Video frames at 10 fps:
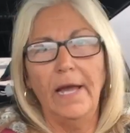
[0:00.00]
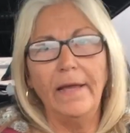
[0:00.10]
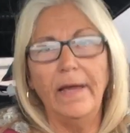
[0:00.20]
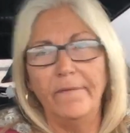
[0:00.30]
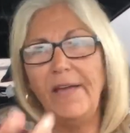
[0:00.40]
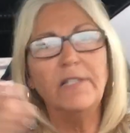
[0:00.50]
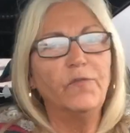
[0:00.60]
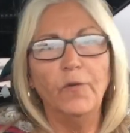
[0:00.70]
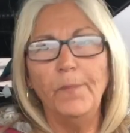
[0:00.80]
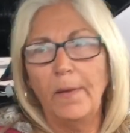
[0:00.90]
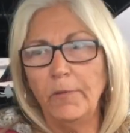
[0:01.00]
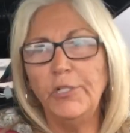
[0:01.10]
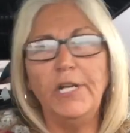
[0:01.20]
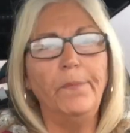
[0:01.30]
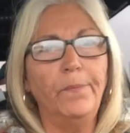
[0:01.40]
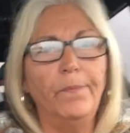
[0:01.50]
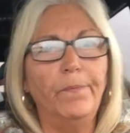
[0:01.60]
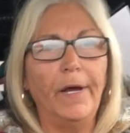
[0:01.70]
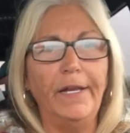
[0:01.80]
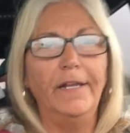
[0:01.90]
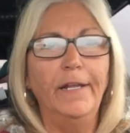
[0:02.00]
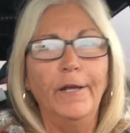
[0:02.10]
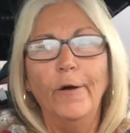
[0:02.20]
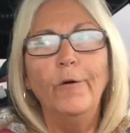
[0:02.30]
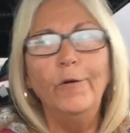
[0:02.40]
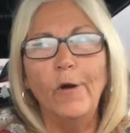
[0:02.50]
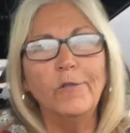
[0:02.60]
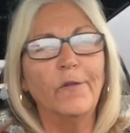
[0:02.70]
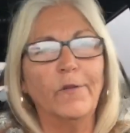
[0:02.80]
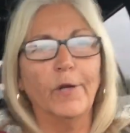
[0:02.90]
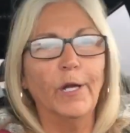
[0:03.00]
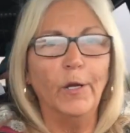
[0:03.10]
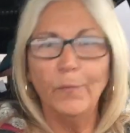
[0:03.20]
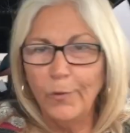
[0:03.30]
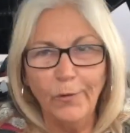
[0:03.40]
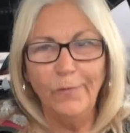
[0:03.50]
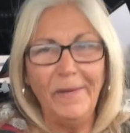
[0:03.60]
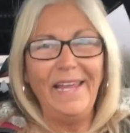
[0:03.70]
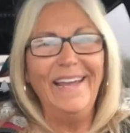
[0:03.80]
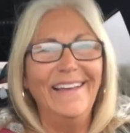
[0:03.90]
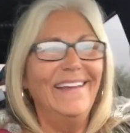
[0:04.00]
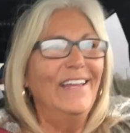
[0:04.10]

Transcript: I've asked for membership, but who knows if they're gonna approve me,